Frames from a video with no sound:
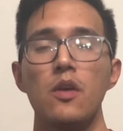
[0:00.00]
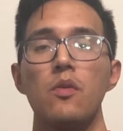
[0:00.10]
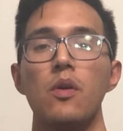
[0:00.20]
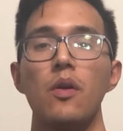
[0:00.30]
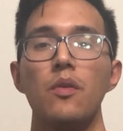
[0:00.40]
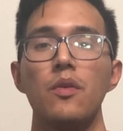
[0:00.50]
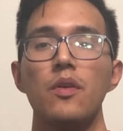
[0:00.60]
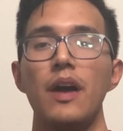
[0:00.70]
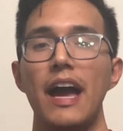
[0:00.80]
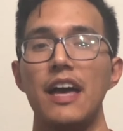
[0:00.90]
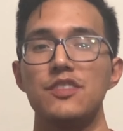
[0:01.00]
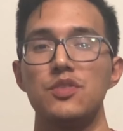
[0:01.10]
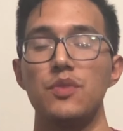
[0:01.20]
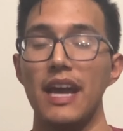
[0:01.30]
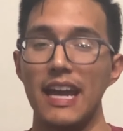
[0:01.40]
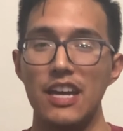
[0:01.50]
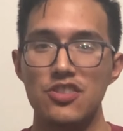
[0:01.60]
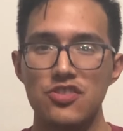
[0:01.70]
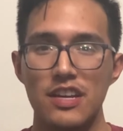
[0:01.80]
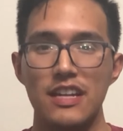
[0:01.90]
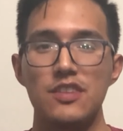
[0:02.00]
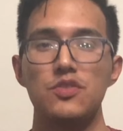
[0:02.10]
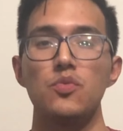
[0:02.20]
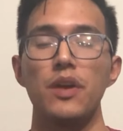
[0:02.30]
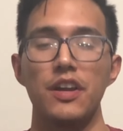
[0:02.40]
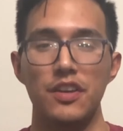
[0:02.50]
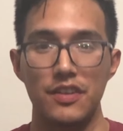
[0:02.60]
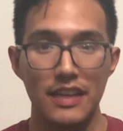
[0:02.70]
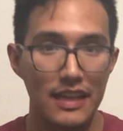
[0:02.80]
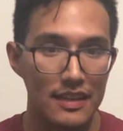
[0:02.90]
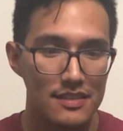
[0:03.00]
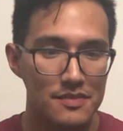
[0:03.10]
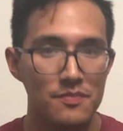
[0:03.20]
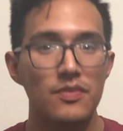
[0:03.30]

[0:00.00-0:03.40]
Well, as you age and as you wear your knees,